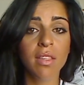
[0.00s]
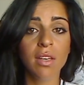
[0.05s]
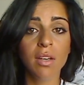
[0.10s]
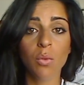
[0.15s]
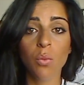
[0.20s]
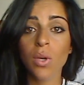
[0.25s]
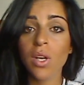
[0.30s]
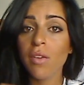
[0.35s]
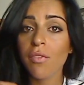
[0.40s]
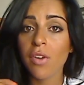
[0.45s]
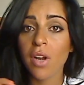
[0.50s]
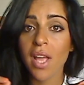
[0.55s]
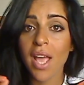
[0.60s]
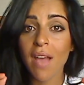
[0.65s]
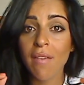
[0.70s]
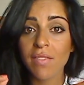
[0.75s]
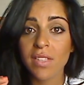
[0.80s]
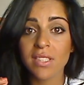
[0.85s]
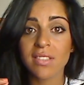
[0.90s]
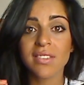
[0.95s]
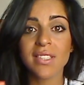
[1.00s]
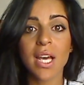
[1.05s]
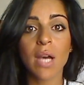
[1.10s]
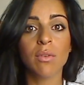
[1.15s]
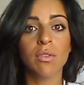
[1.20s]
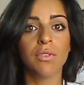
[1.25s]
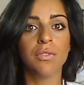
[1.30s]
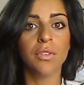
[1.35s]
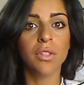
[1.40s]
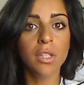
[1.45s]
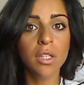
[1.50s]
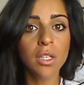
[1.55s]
whenever I have the sound of